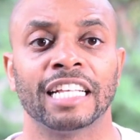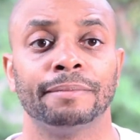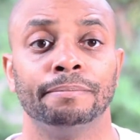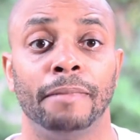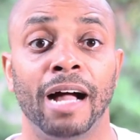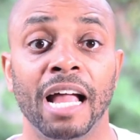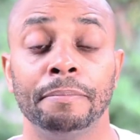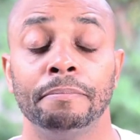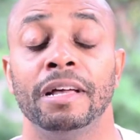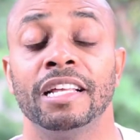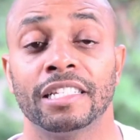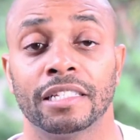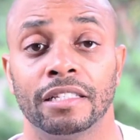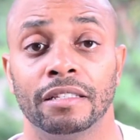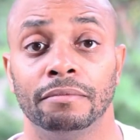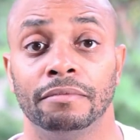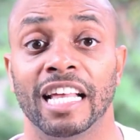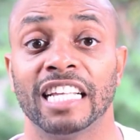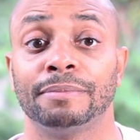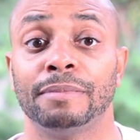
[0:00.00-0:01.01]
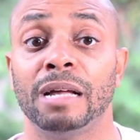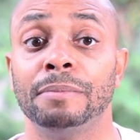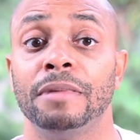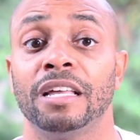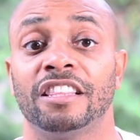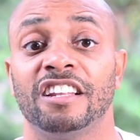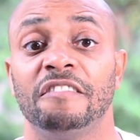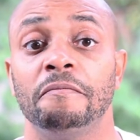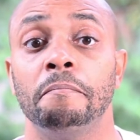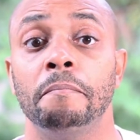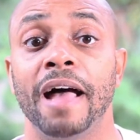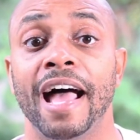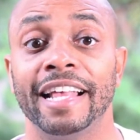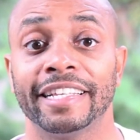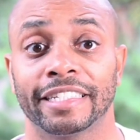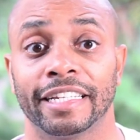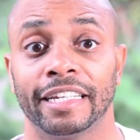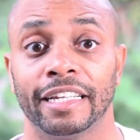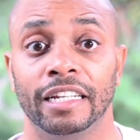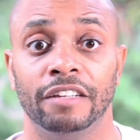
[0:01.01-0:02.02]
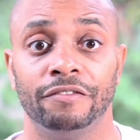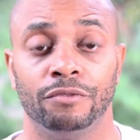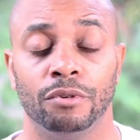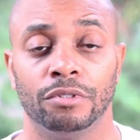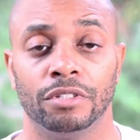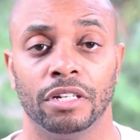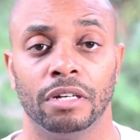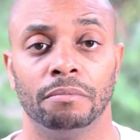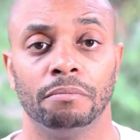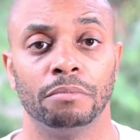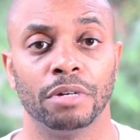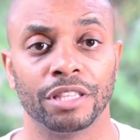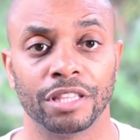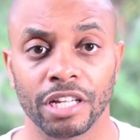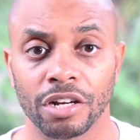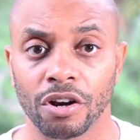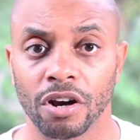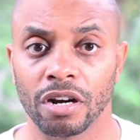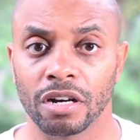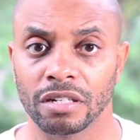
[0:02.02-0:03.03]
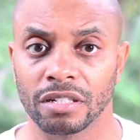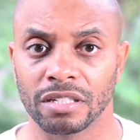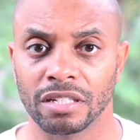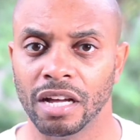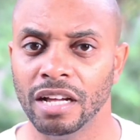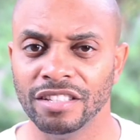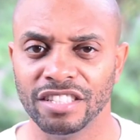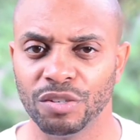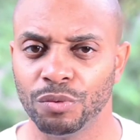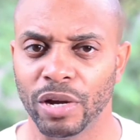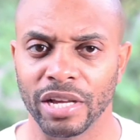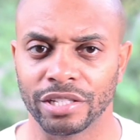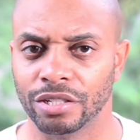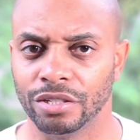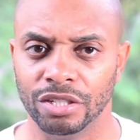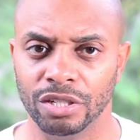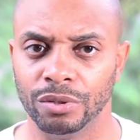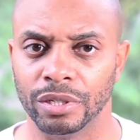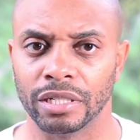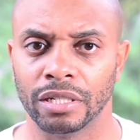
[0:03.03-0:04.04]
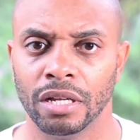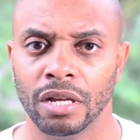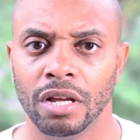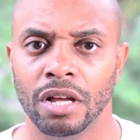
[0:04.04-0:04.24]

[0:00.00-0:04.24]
my method of masking an info dump, but there are tons of ways to do it.